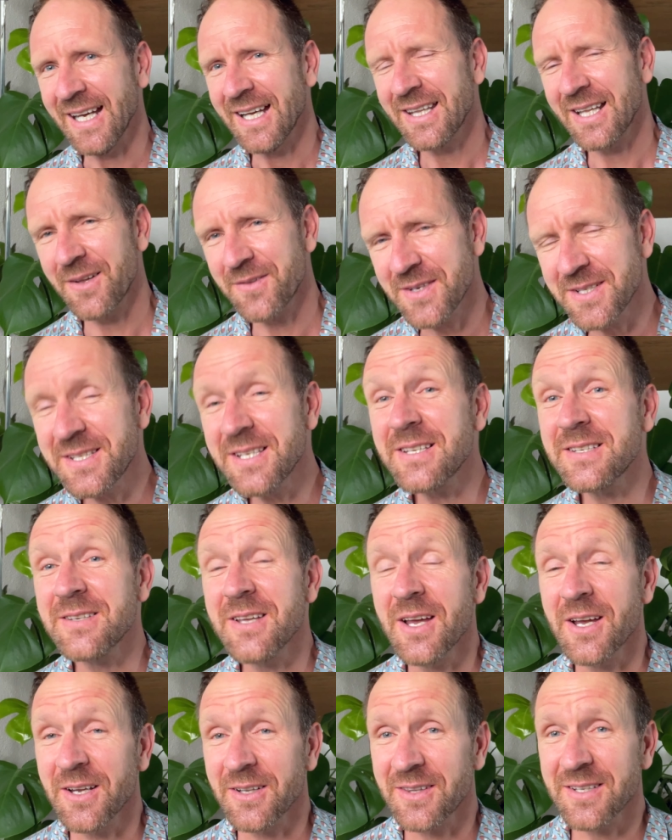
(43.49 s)
Now, this is
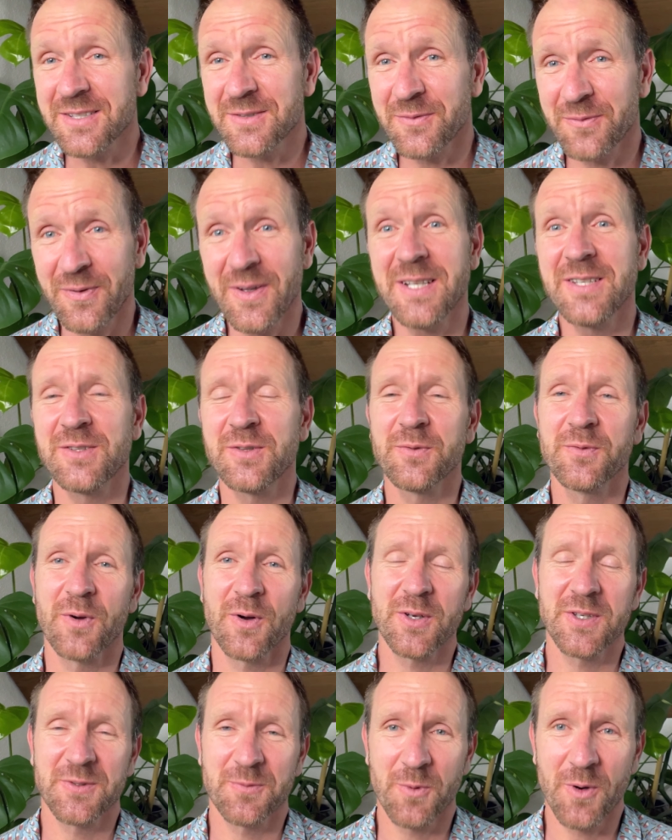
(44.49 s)
this fits to
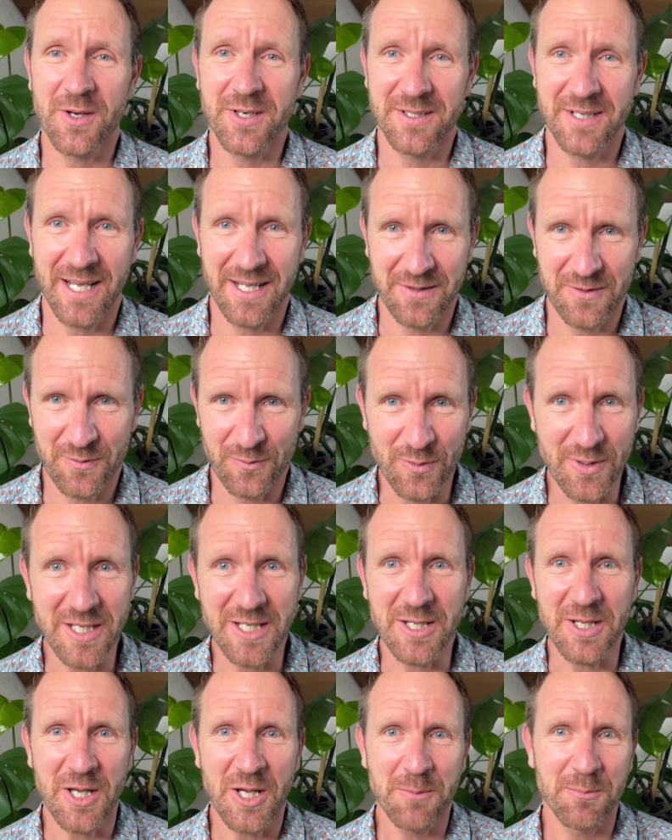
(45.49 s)
verse 1 and
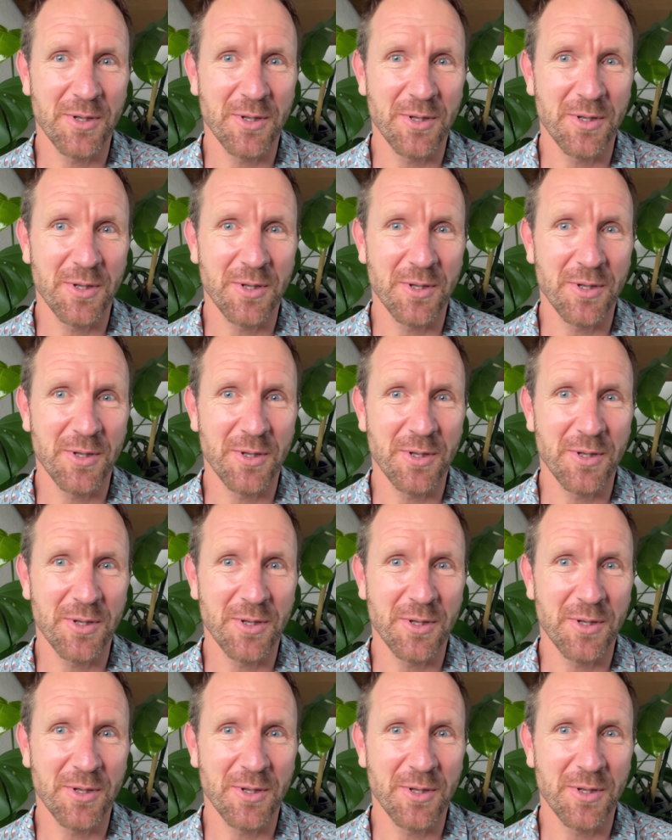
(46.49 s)
3